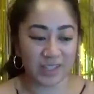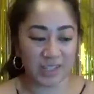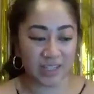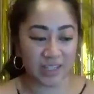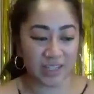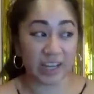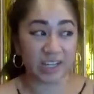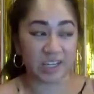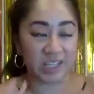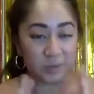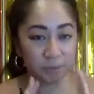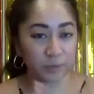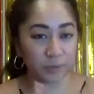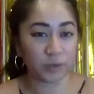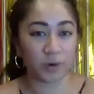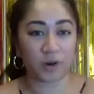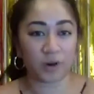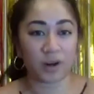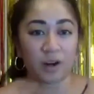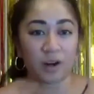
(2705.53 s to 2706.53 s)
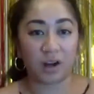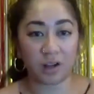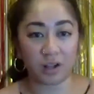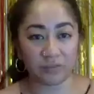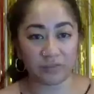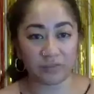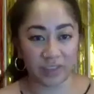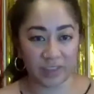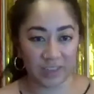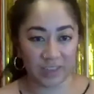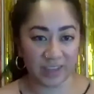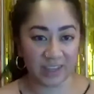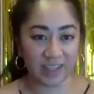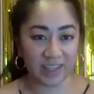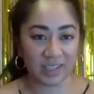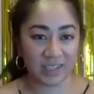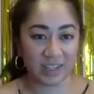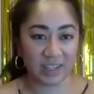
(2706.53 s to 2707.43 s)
to explore all of the things.